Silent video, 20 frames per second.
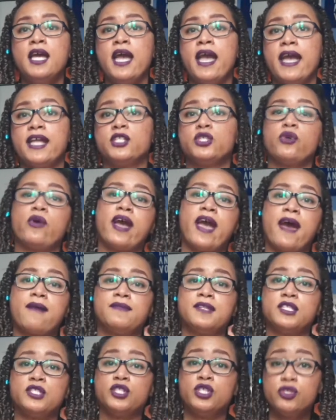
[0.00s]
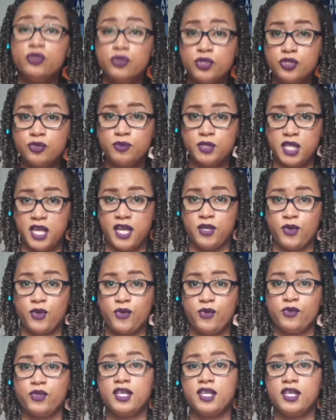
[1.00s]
And so I have this YouTube channel,